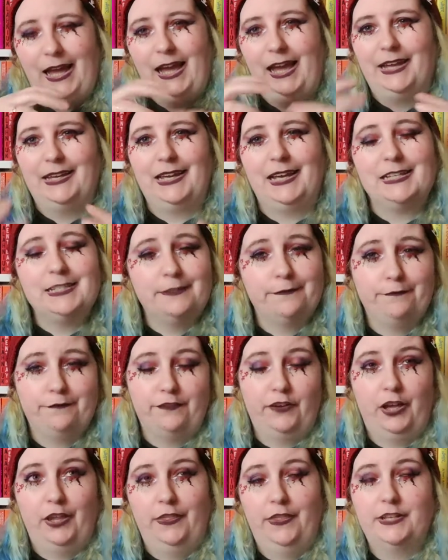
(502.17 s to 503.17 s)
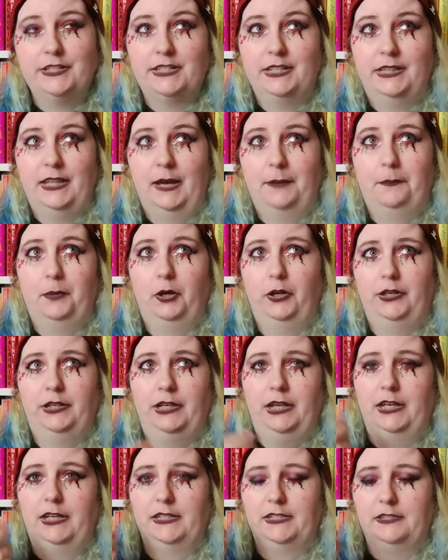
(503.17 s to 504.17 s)
I guess further to that
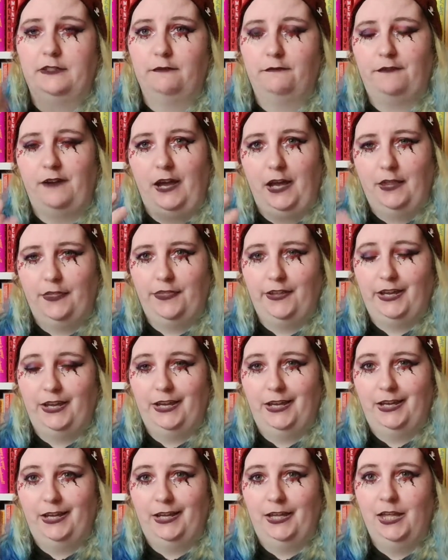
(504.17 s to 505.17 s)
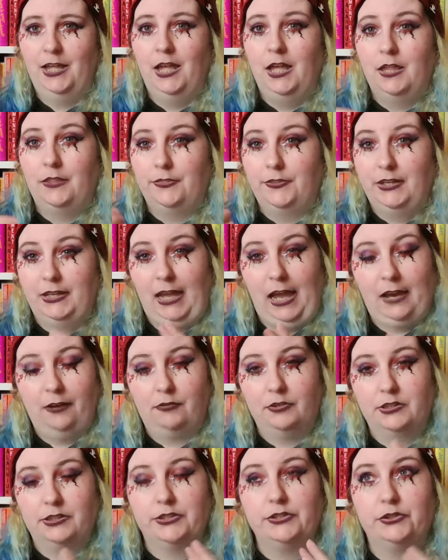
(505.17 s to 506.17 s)
point is the fact that the
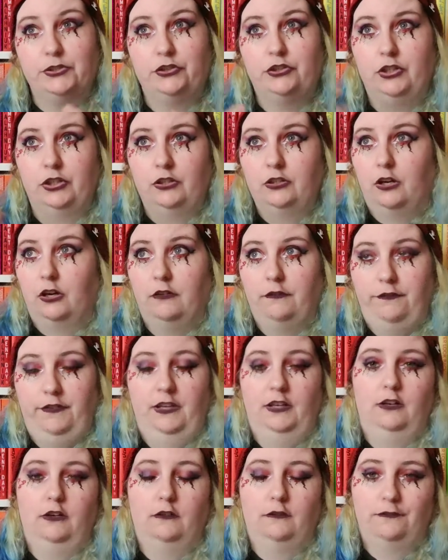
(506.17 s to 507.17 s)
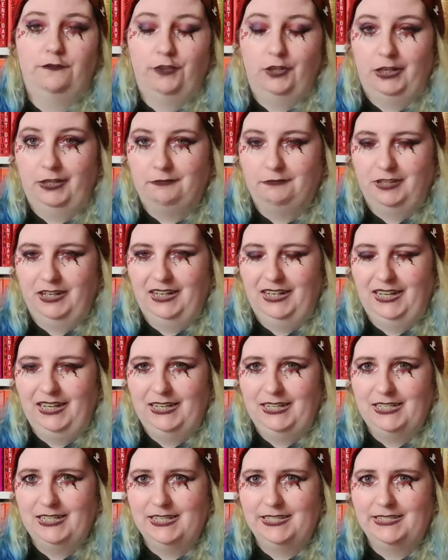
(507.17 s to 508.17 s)
characters do not feel fully
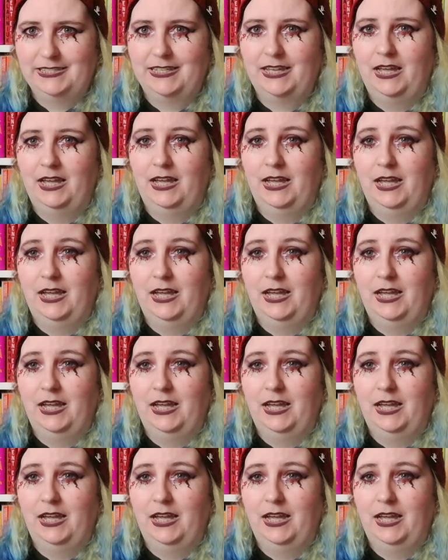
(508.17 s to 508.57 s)
realised.